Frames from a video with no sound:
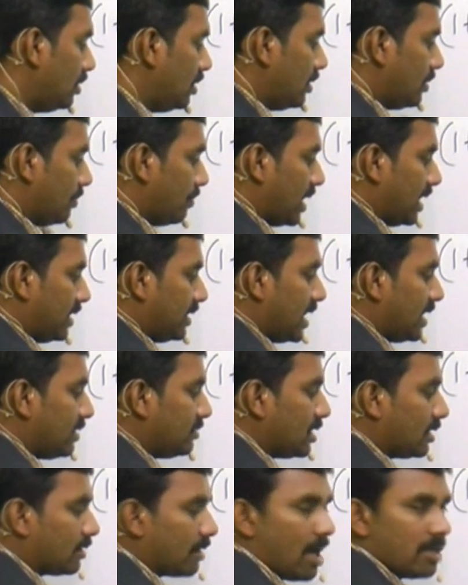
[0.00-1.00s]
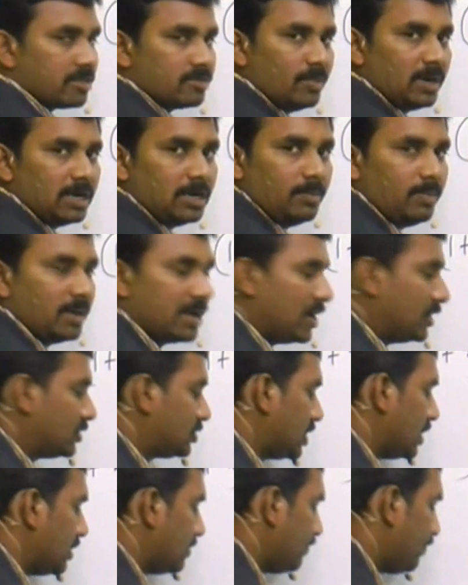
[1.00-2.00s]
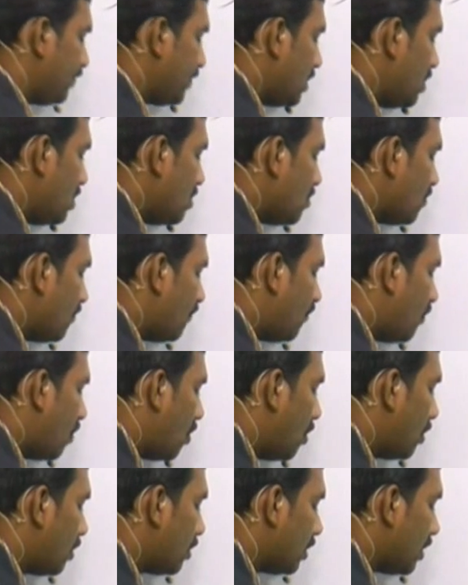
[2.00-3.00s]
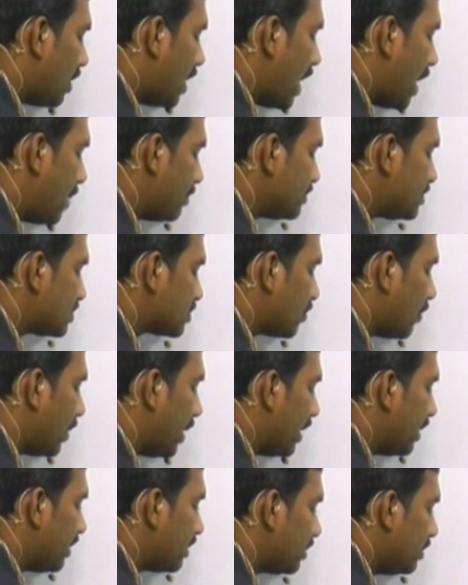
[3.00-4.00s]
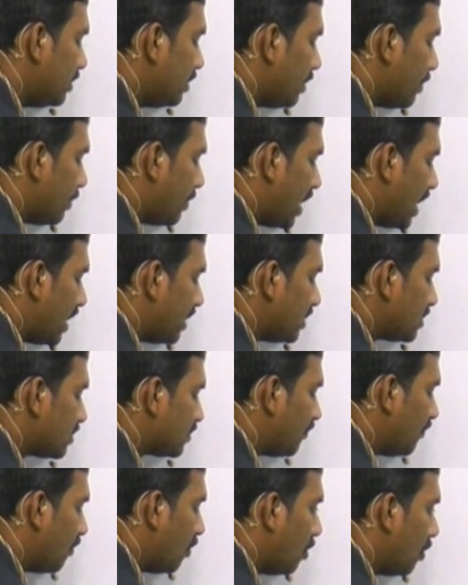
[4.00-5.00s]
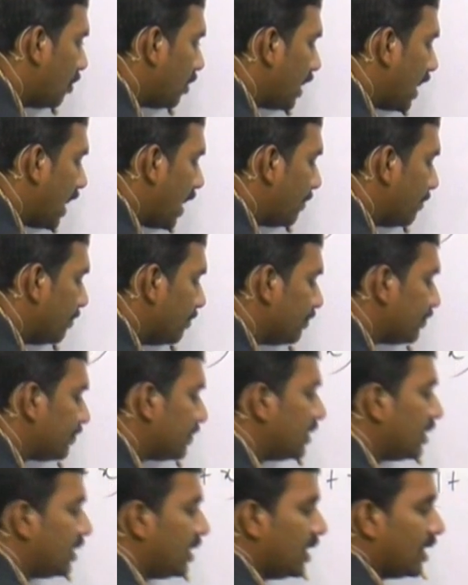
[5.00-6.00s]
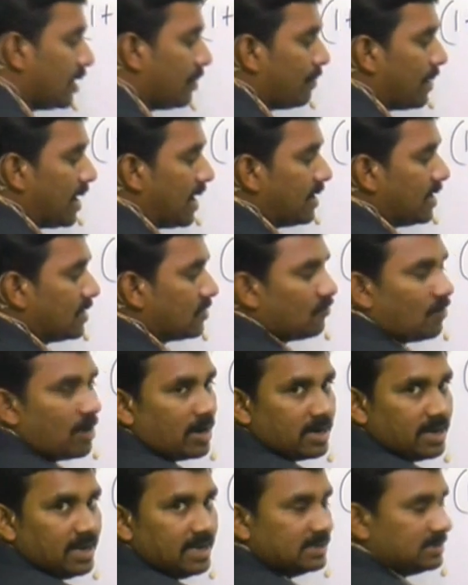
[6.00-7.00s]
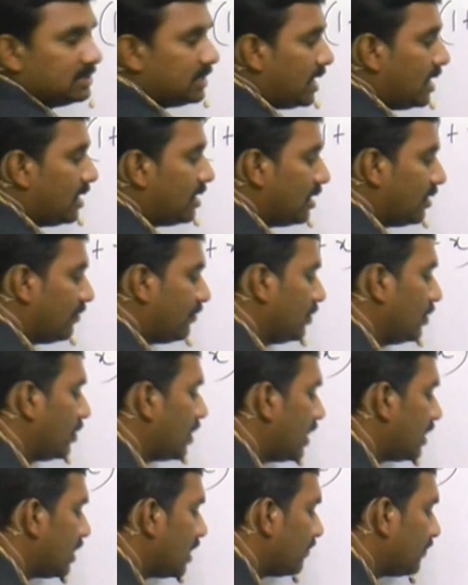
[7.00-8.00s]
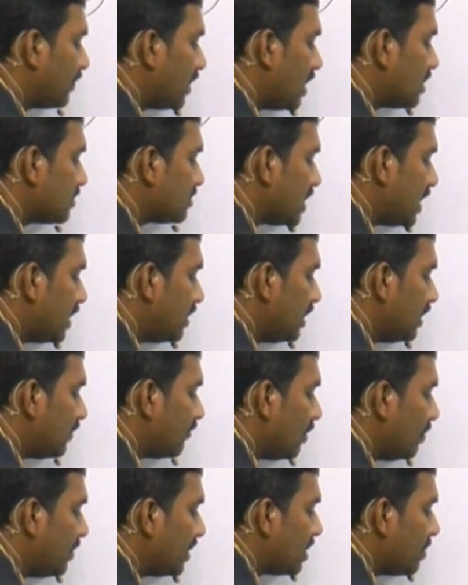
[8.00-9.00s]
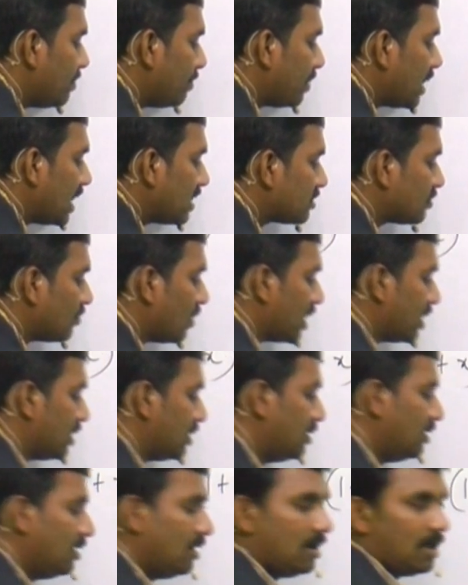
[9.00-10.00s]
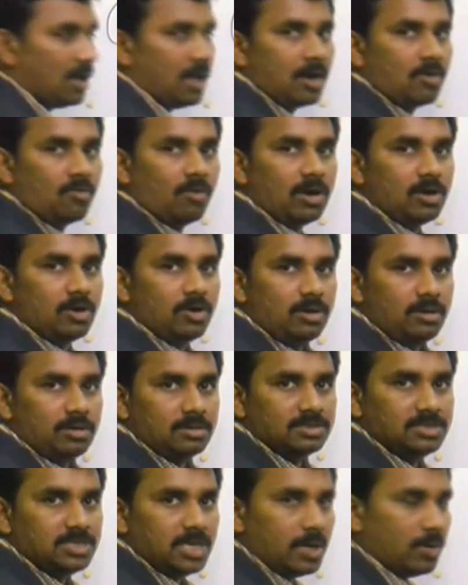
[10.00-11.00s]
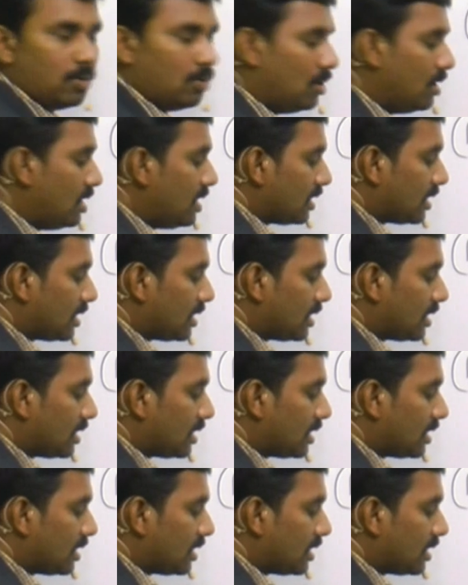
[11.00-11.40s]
By taking the cross multiplication, 4m square minus 4m, here minus 1 is there. If you write left hand side, it will become plus 1 equal to 0.